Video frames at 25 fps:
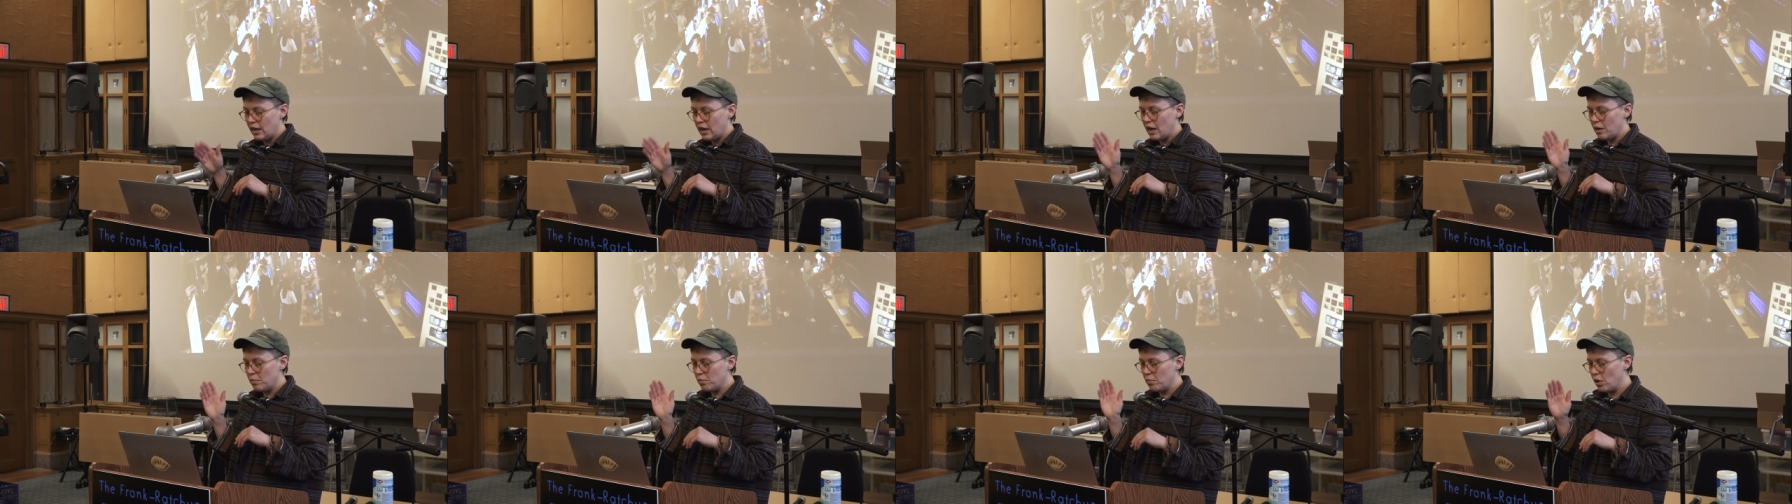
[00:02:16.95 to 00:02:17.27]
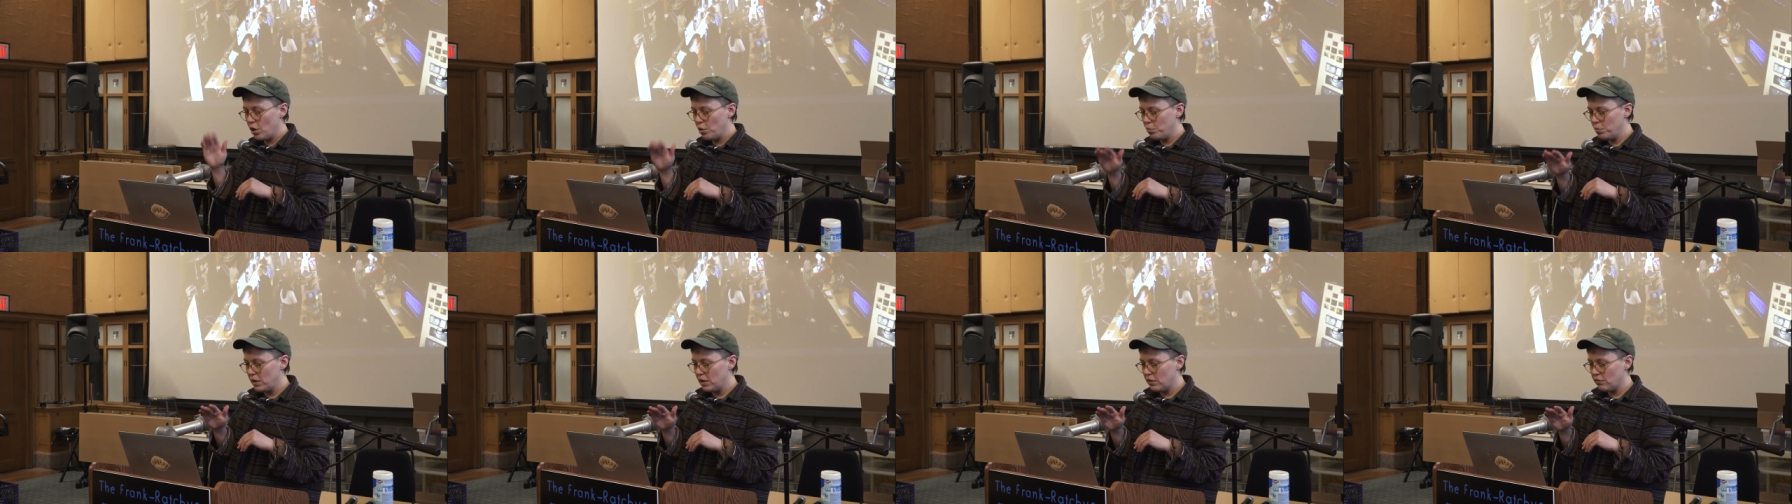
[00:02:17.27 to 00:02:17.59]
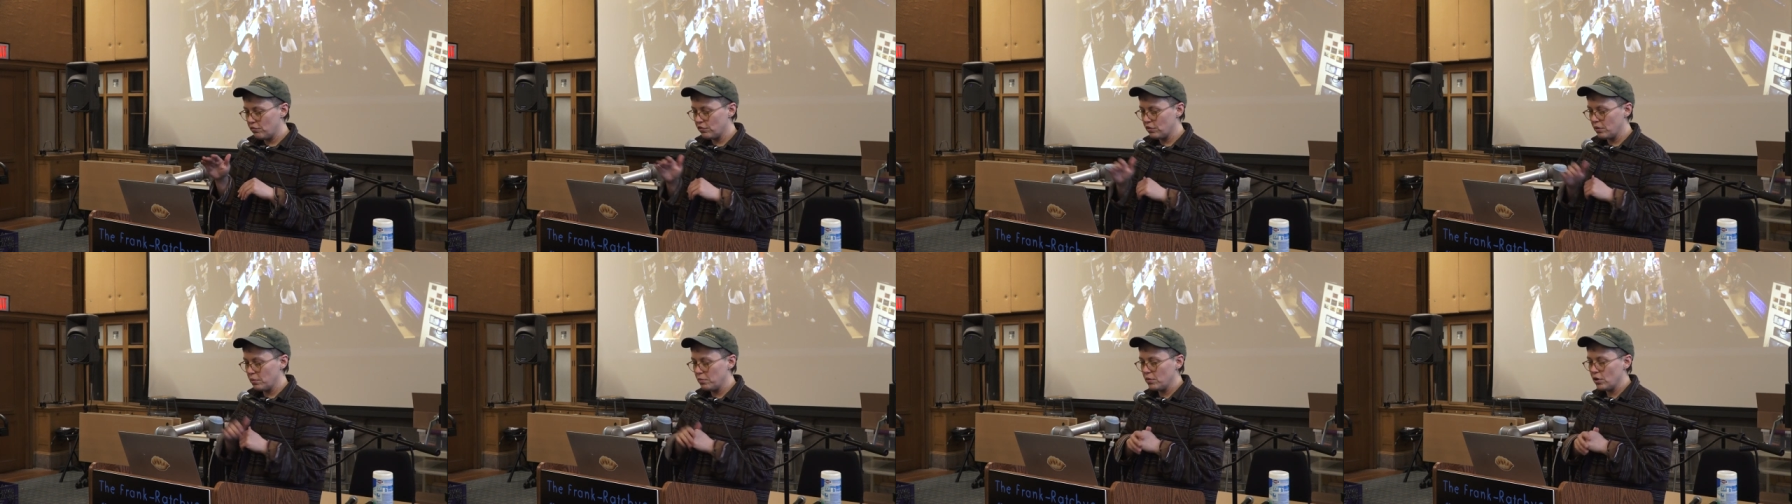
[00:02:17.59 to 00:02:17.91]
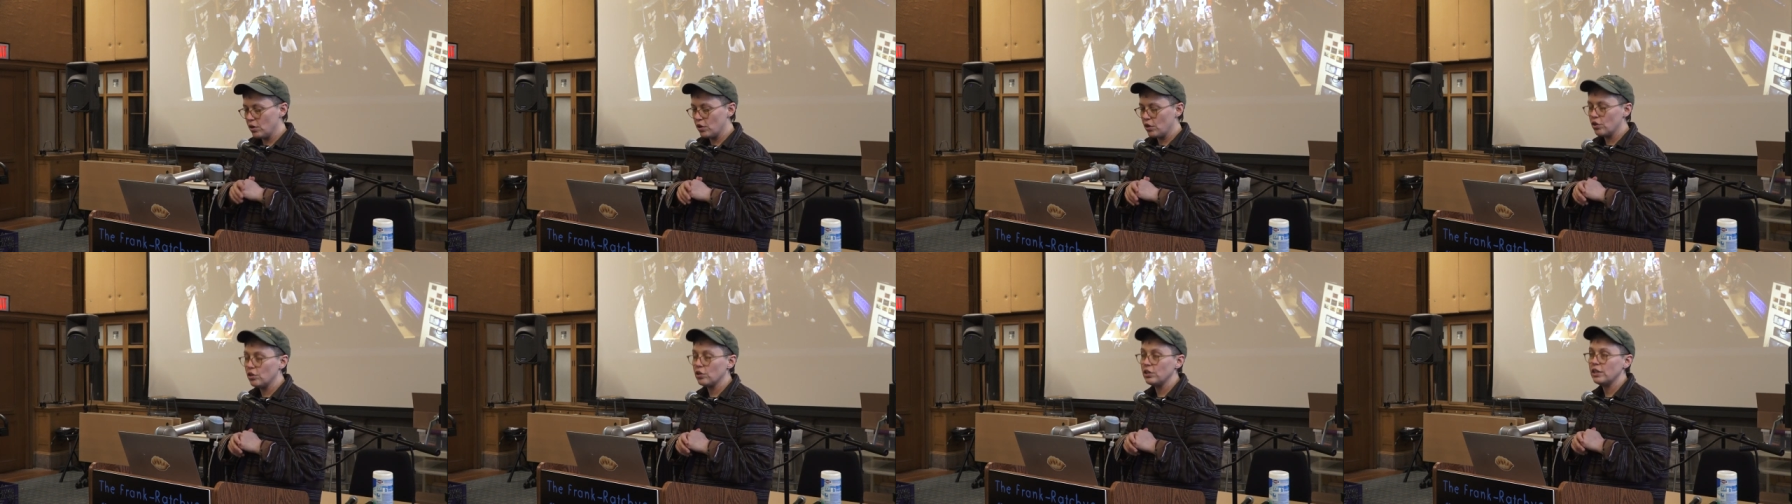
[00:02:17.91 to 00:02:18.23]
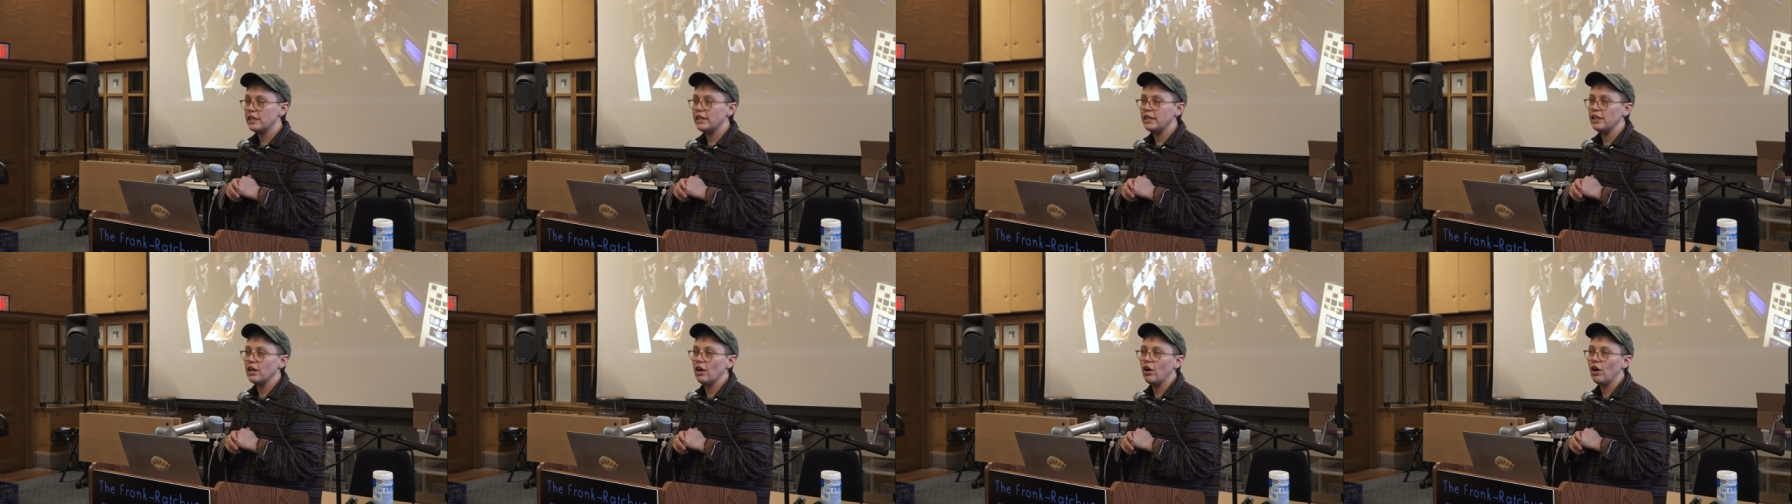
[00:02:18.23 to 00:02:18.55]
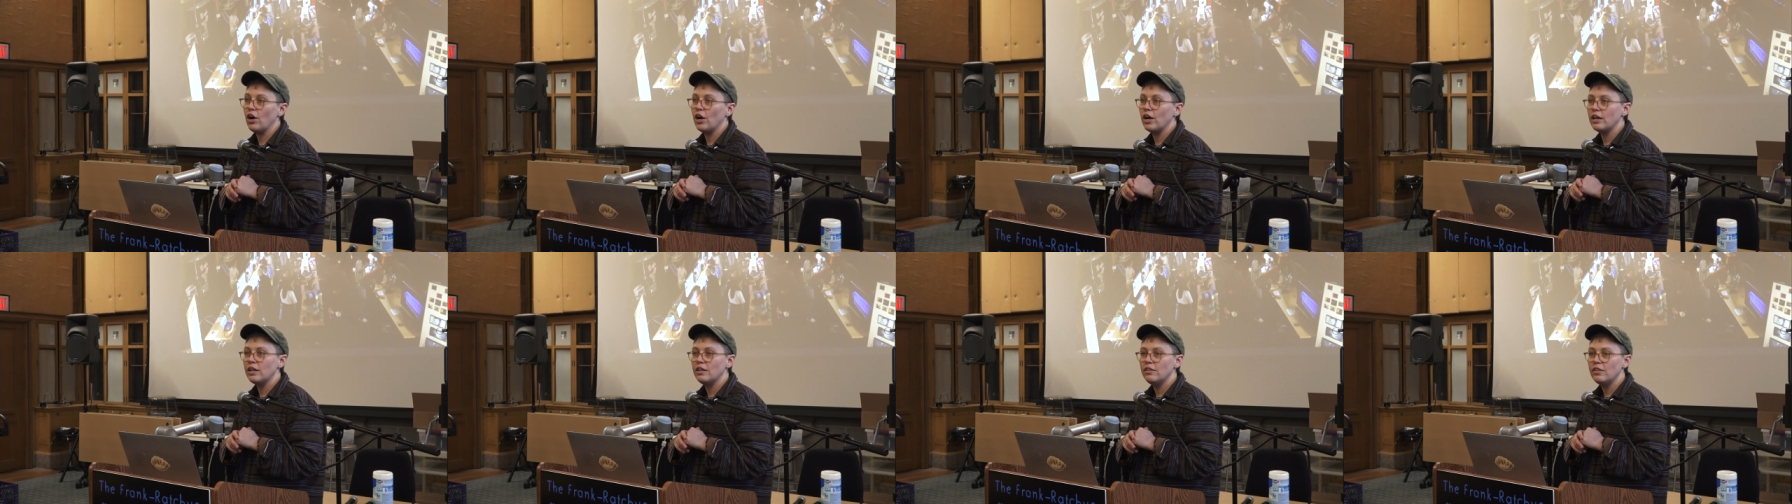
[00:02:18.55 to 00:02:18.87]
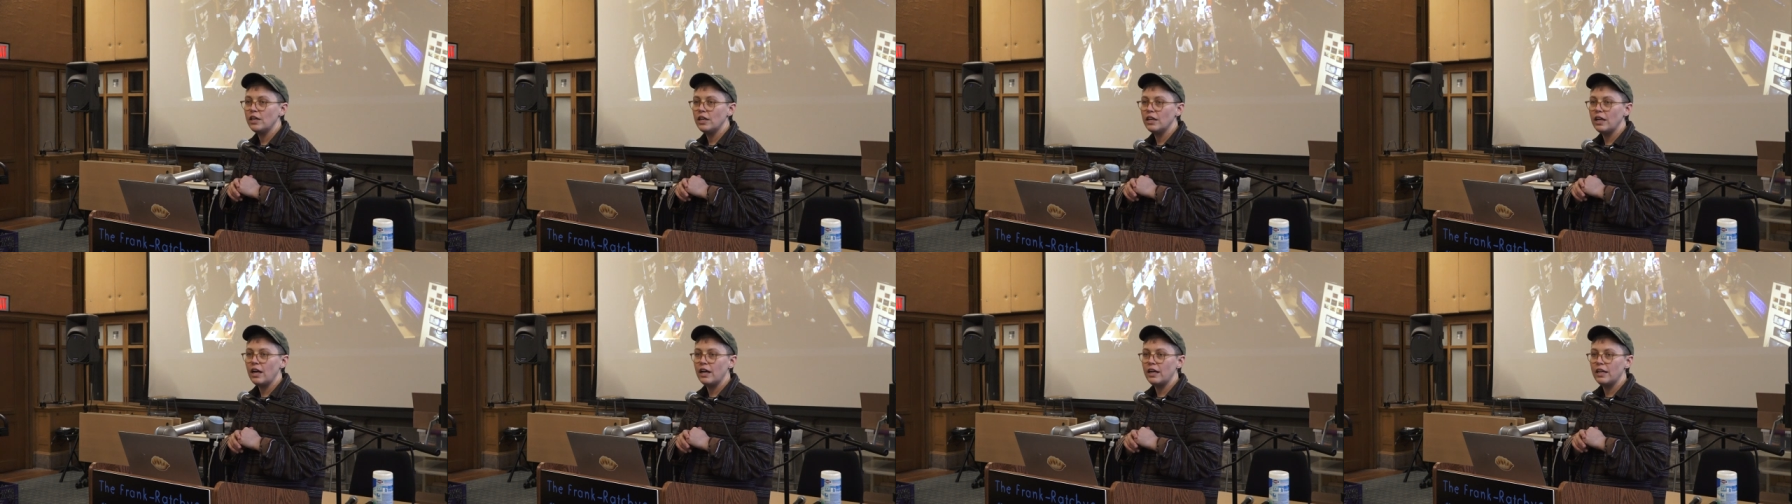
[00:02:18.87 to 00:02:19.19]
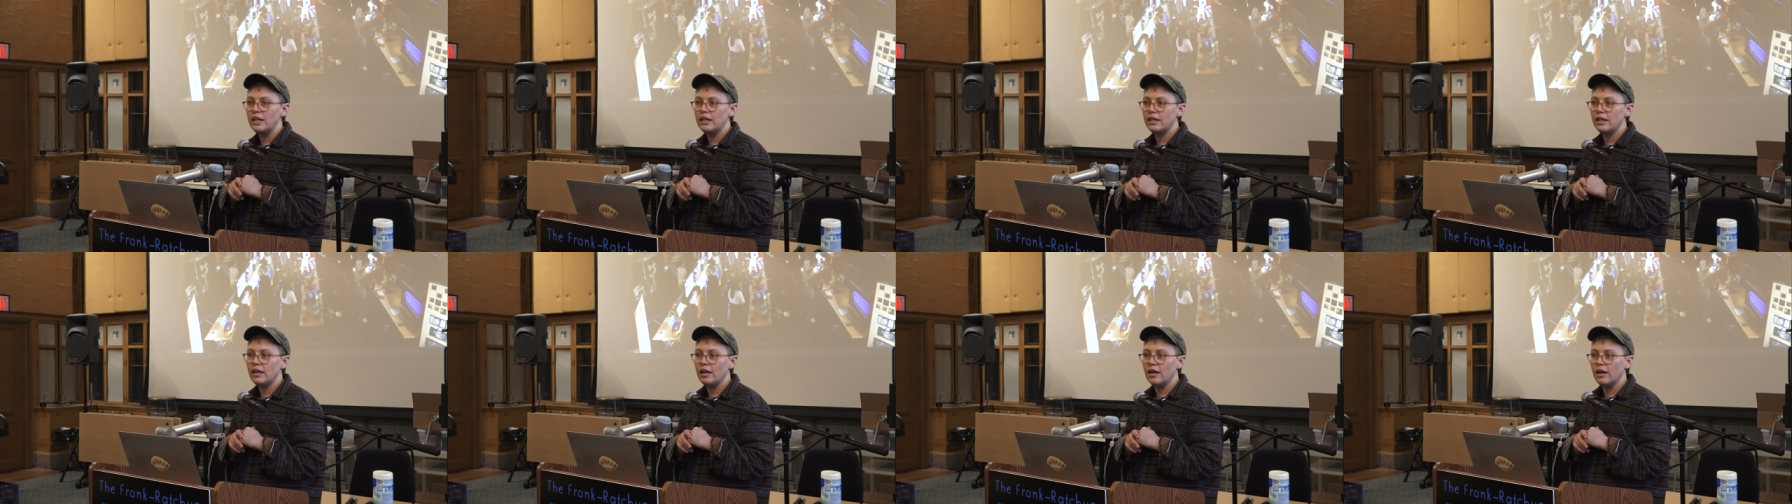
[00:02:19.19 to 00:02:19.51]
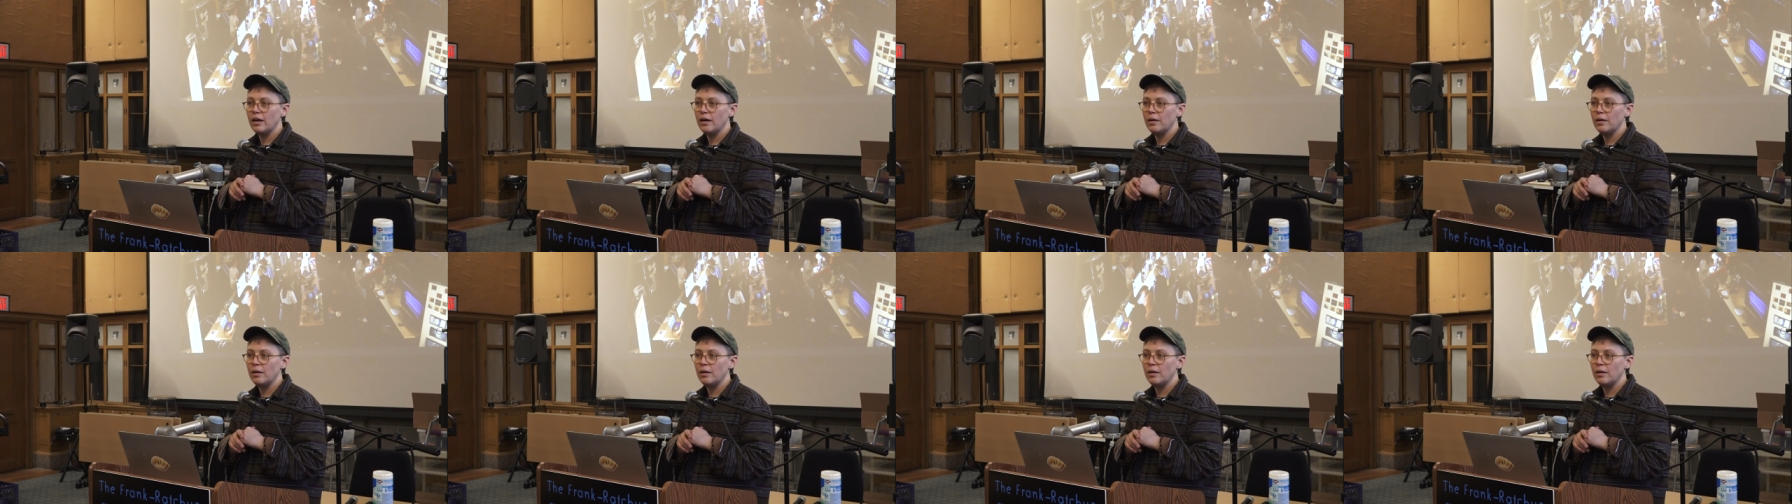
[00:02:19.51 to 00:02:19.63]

a moment from early on in the night.